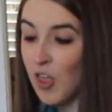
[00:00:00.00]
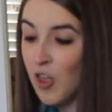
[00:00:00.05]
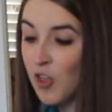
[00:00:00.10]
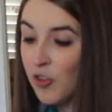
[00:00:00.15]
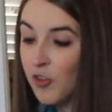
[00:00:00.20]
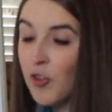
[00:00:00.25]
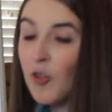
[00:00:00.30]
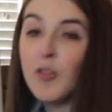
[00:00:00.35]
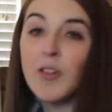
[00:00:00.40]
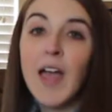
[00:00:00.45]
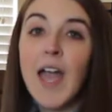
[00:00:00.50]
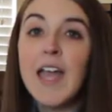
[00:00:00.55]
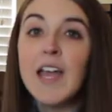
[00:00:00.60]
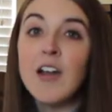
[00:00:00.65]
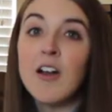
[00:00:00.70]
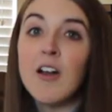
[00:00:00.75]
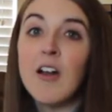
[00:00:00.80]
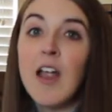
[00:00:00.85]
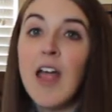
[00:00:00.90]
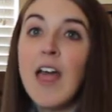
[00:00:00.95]
So
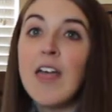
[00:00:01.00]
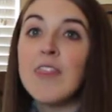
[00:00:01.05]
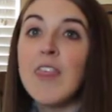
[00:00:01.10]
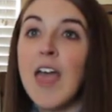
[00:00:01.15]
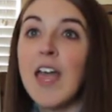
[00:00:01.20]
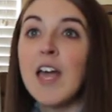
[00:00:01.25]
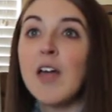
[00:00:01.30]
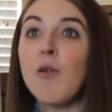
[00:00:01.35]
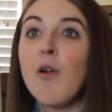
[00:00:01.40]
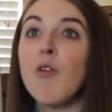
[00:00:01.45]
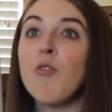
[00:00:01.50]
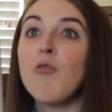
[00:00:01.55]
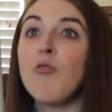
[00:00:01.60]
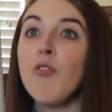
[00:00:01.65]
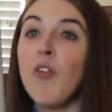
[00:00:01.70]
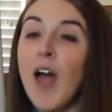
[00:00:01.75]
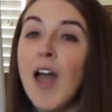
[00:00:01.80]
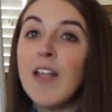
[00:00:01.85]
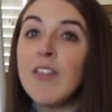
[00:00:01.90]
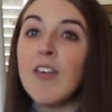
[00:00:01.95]
later, they can
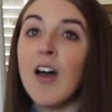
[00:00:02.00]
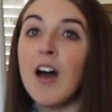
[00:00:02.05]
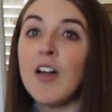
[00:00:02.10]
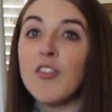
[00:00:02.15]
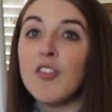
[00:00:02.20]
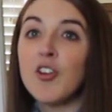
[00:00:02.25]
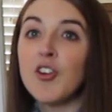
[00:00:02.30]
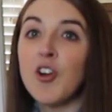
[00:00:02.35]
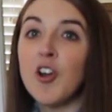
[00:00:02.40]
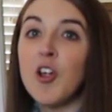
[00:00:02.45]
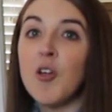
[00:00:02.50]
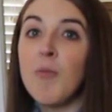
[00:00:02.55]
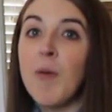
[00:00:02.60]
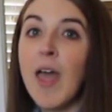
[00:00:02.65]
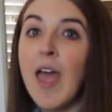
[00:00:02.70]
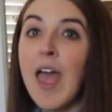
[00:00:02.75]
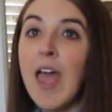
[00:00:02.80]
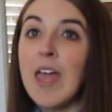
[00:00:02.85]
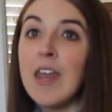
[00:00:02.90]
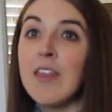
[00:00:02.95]
reflect on the group
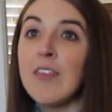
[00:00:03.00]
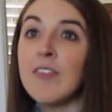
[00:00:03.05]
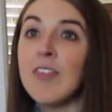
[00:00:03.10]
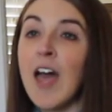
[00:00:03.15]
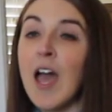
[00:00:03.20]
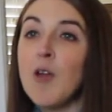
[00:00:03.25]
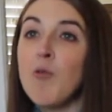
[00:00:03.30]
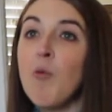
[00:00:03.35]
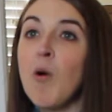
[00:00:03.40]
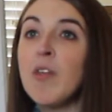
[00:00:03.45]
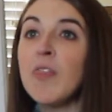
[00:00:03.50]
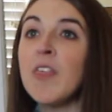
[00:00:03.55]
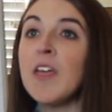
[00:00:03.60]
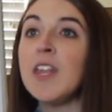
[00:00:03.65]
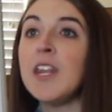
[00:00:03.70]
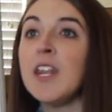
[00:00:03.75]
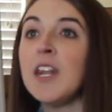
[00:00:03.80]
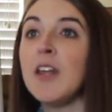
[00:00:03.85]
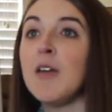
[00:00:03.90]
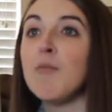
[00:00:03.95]
and decide what they
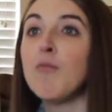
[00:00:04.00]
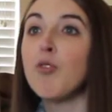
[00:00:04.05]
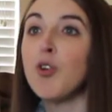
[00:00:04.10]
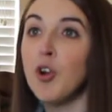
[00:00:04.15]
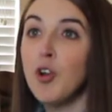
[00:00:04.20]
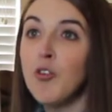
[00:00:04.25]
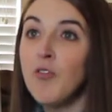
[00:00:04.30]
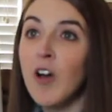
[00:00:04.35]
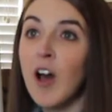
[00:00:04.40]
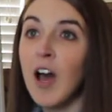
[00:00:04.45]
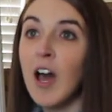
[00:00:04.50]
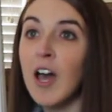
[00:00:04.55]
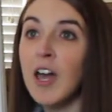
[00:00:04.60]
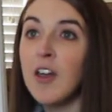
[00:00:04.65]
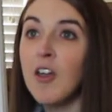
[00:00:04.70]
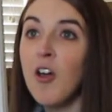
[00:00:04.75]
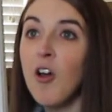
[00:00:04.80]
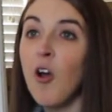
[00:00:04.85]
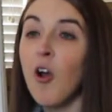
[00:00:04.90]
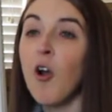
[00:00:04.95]
need to improve
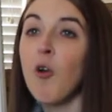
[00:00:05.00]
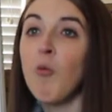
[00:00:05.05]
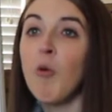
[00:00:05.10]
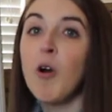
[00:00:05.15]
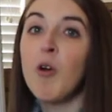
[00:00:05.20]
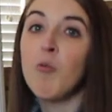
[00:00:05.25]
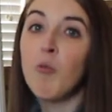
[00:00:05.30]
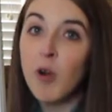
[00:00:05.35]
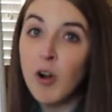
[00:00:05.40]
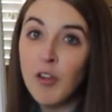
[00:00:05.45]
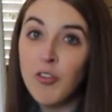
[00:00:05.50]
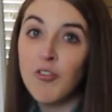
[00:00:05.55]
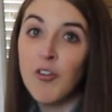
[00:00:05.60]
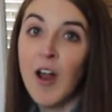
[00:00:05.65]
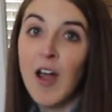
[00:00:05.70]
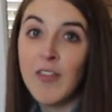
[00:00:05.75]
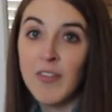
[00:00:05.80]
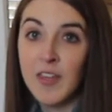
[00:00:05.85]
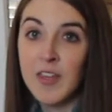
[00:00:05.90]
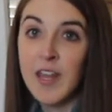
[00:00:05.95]
on or what worked
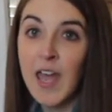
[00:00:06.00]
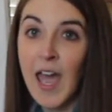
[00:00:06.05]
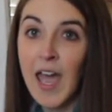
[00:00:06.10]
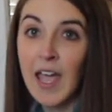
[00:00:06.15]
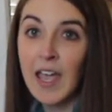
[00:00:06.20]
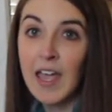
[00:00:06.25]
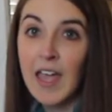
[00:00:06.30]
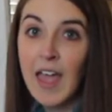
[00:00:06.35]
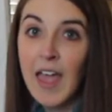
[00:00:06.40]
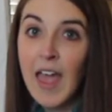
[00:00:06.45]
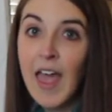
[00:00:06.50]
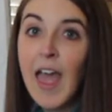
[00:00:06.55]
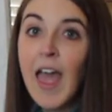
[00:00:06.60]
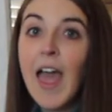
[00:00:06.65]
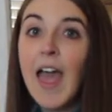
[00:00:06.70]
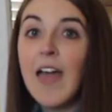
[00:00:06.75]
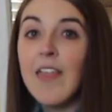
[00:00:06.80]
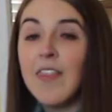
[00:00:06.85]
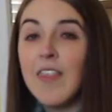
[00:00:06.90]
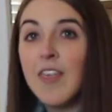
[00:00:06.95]
throughout the day.
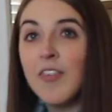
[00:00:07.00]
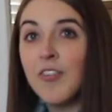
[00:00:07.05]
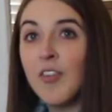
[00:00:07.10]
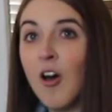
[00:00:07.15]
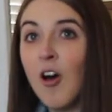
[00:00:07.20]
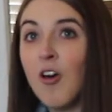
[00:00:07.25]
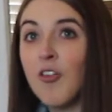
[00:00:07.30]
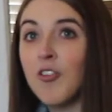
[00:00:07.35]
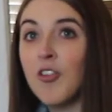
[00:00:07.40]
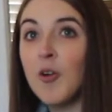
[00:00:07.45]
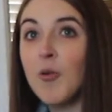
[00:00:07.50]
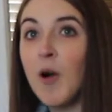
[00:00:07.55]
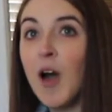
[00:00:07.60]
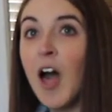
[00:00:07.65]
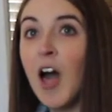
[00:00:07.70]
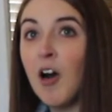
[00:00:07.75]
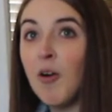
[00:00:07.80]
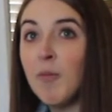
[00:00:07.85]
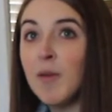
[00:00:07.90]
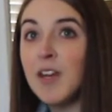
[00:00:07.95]
And this also will
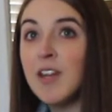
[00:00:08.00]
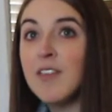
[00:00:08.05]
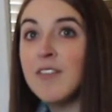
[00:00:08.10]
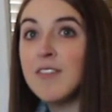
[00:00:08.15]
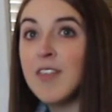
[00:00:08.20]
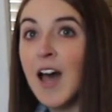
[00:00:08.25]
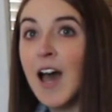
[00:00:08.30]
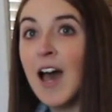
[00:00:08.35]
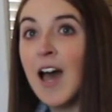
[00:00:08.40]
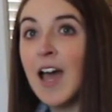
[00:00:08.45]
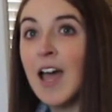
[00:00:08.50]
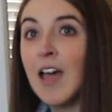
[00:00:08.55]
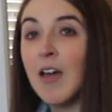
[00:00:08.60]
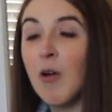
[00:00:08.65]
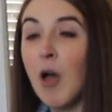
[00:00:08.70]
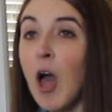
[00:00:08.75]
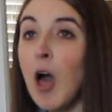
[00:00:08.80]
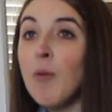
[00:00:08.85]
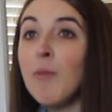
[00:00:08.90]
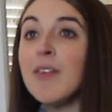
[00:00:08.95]
help me
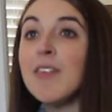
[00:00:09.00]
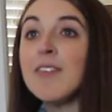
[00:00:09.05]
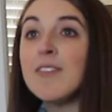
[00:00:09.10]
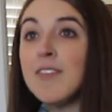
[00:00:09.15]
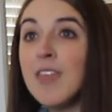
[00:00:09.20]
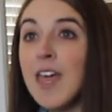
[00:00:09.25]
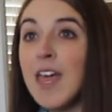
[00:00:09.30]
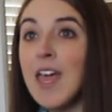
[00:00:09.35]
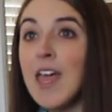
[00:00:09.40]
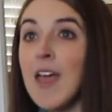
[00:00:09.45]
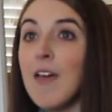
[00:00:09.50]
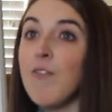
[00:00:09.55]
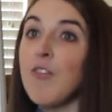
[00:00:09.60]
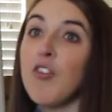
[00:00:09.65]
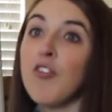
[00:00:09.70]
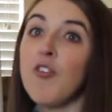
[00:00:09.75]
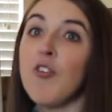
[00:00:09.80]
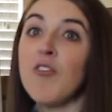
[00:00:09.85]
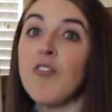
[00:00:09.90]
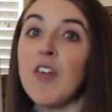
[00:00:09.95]
see if the
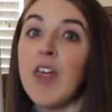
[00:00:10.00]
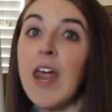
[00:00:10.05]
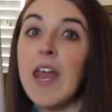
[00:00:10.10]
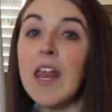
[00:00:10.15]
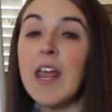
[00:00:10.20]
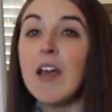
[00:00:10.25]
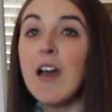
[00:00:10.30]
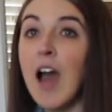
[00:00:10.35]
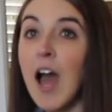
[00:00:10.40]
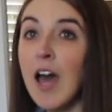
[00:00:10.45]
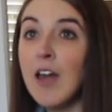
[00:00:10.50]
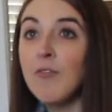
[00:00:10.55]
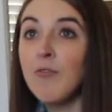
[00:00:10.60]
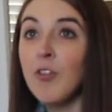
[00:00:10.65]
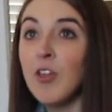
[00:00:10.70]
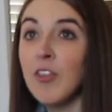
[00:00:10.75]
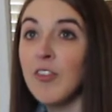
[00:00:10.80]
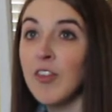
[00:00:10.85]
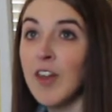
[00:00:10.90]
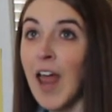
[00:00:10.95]
students had any
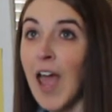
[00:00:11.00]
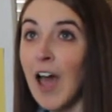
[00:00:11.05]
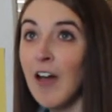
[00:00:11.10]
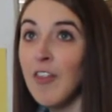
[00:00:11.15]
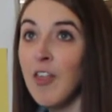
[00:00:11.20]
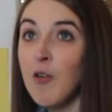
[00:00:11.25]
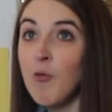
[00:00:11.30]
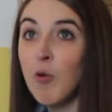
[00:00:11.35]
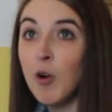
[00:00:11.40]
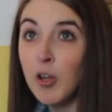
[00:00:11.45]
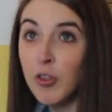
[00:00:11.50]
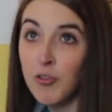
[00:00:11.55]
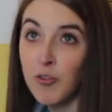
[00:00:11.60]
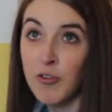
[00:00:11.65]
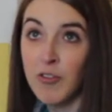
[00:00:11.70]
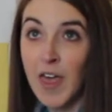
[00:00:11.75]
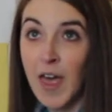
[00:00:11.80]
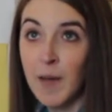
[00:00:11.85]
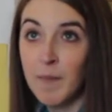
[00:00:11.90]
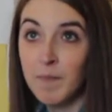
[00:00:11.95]
conflicts and how they work
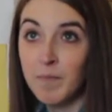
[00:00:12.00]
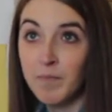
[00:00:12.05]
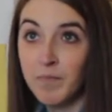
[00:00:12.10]
through them.